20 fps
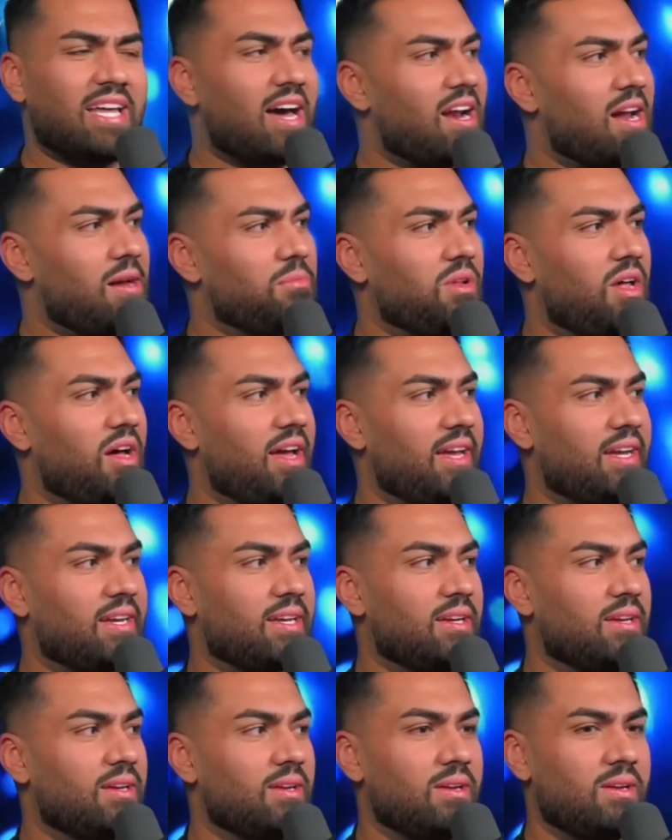that, I'm like,
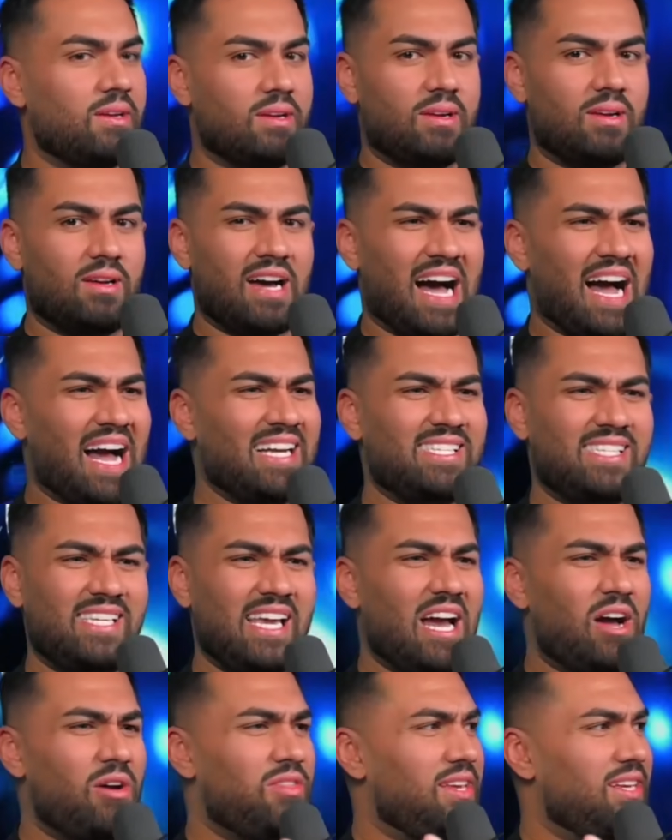mm-hmm. I see
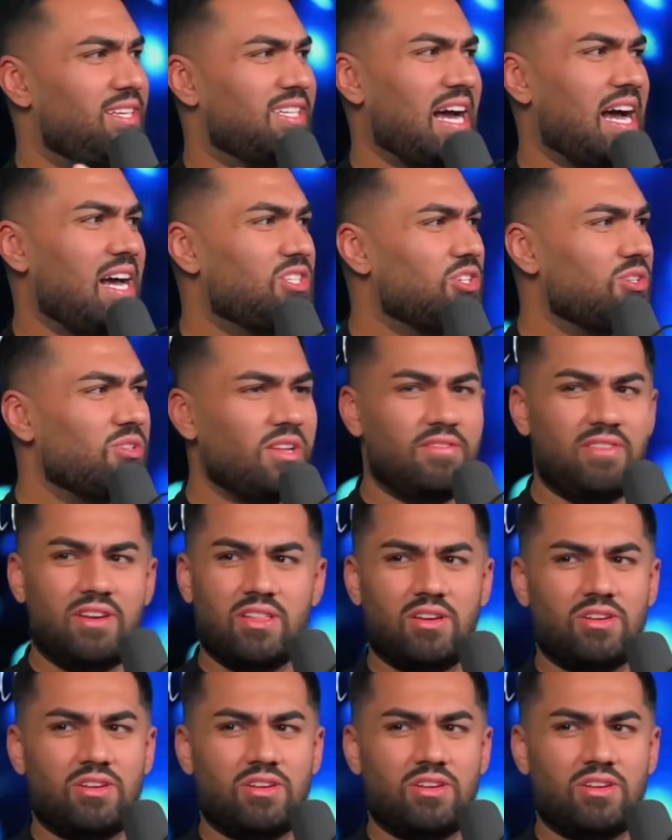how these guys are living.